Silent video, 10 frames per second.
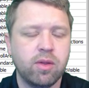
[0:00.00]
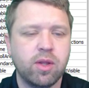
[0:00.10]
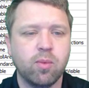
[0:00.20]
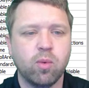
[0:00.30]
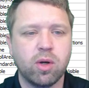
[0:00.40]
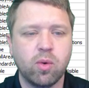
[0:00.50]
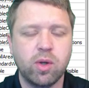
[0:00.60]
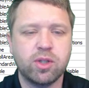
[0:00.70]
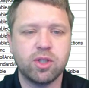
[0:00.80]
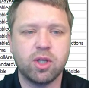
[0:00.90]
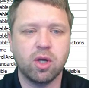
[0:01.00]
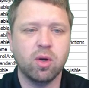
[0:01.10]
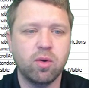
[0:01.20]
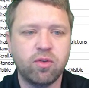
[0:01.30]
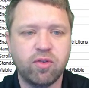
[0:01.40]
then we're going to
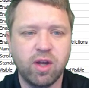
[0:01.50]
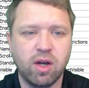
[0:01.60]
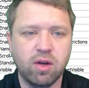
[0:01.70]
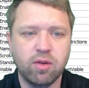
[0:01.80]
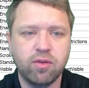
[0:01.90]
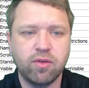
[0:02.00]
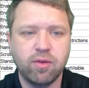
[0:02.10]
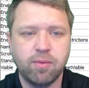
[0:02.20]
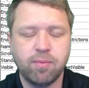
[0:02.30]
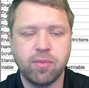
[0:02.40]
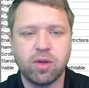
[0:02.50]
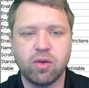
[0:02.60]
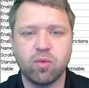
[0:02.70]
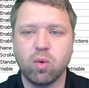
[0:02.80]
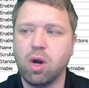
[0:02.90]
go cells,
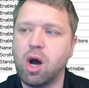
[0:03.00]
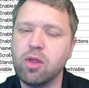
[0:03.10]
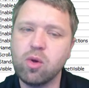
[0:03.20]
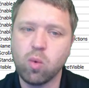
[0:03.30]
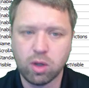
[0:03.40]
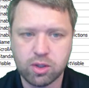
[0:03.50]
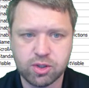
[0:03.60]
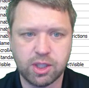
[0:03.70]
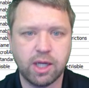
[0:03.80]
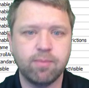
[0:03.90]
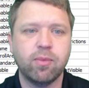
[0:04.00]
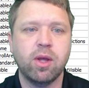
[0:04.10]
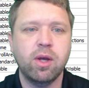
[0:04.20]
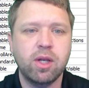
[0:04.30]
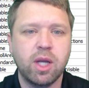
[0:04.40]
because we're on the worksheet.
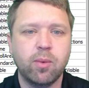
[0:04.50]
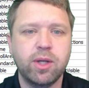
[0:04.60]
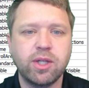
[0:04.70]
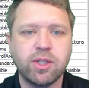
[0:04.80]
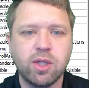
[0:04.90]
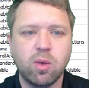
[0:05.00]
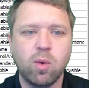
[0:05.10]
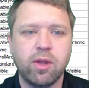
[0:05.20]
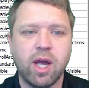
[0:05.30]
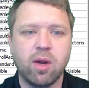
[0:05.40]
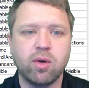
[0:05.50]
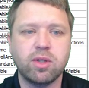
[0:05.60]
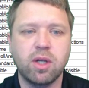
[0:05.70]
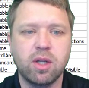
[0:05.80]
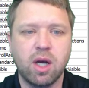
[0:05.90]
Now we need to know where that
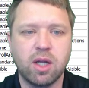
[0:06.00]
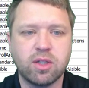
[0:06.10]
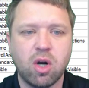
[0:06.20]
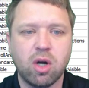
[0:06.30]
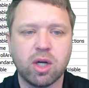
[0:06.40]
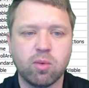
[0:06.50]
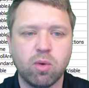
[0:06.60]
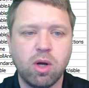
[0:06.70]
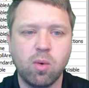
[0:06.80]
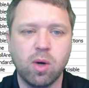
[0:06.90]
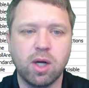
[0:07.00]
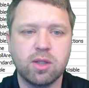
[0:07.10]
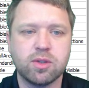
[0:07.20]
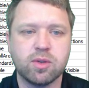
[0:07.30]
target row was,